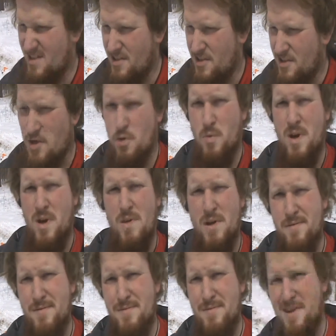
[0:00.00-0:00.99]
Your way
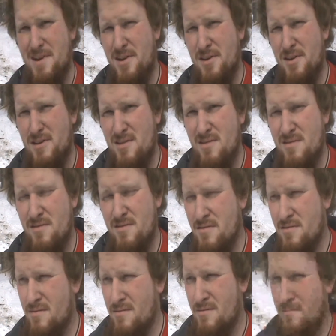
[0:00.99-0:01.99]
might be better.
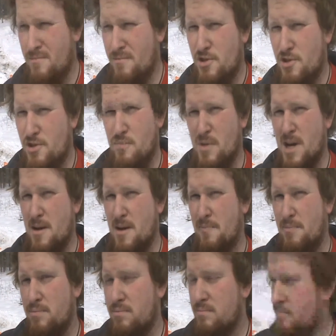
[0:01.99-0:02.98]
Jim Bob
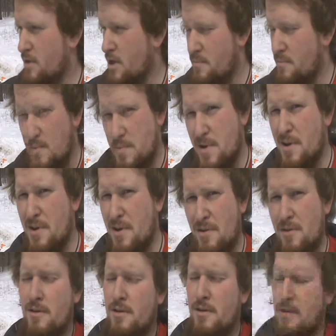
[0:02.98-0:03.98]
might be better.
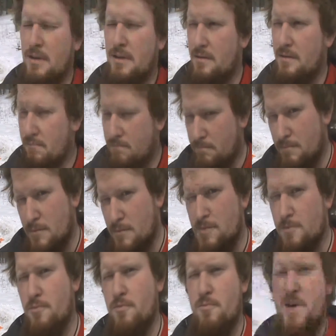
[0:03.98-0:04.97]

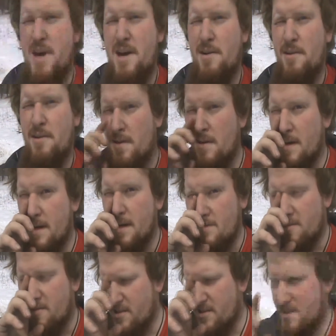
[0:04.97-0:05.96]
Doesn't really matter. as
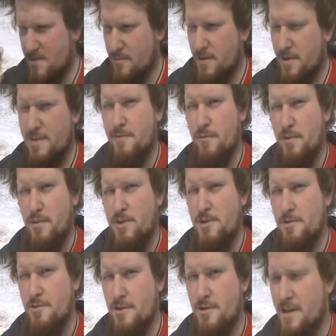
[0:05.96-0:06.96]
long as it works for what
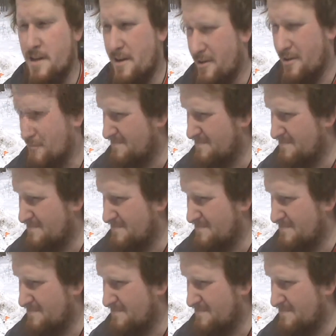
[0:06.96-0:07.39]
you're trying to do.